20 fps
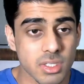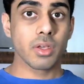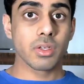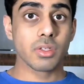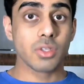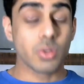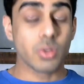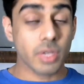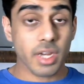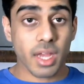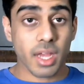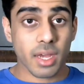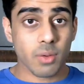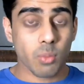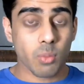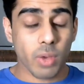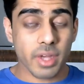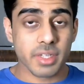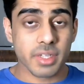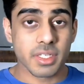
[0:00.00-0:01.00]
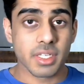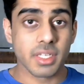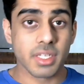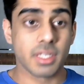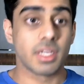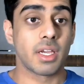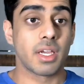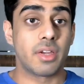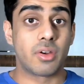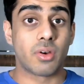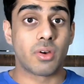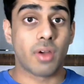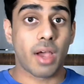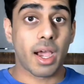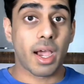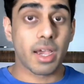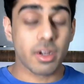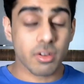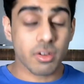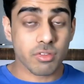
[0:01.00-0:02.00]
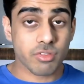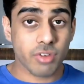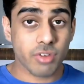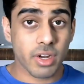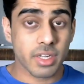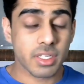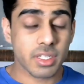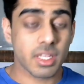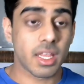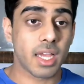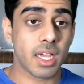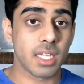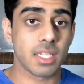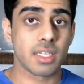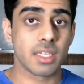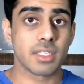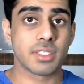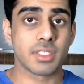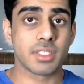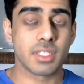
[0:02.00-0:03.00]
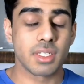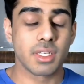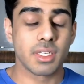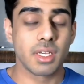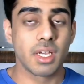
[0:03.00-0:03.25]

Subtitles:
You can add Wendy and her idol friend to that list.